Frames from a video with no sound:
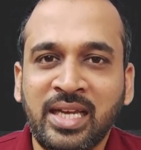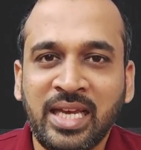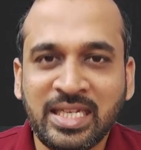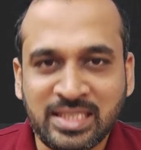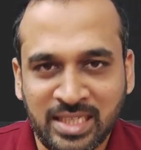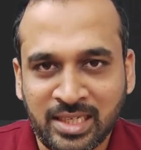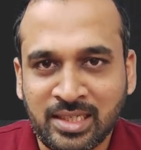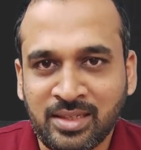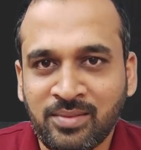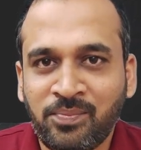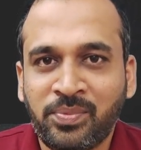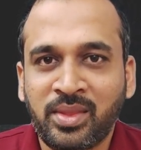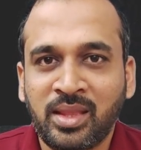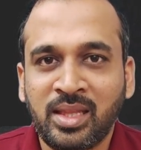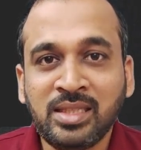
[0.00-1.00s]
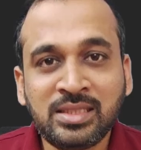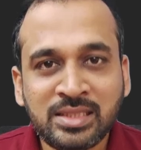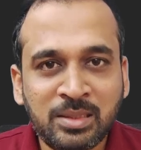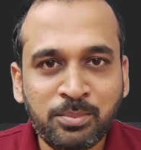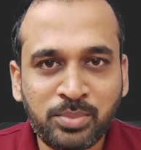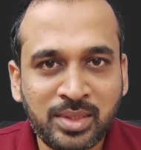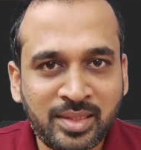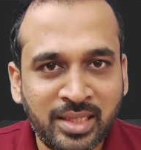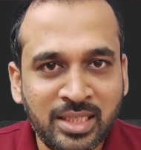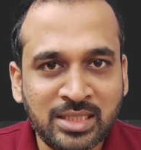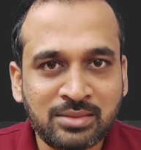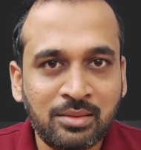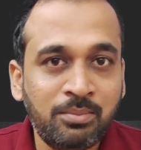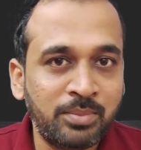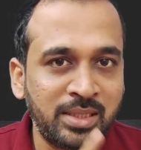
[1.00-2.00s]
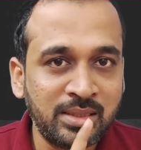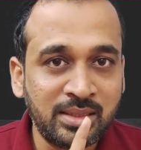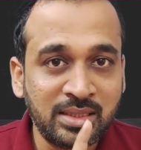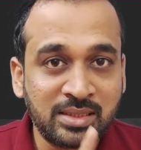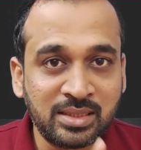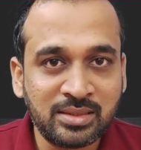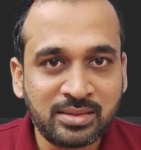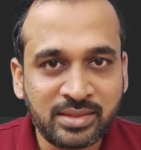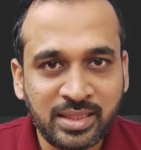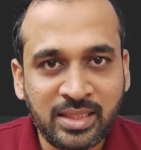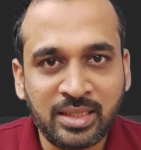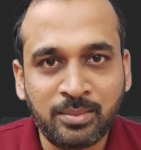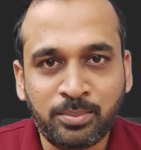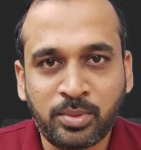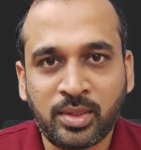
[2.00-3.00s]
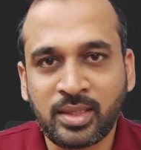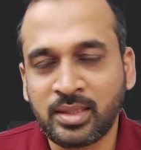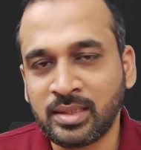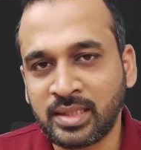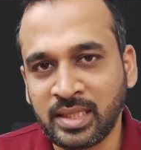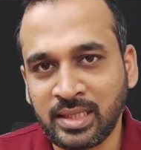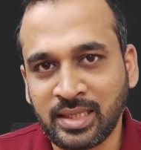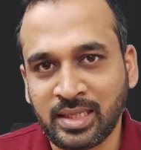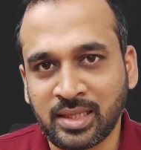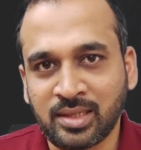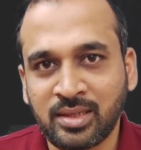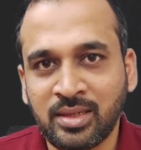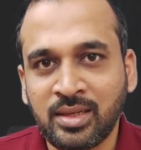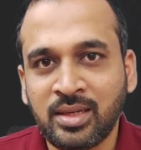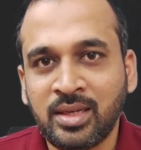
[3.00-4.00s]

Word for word: Exactly. This is a simple thing itself, but this is really an important thing here.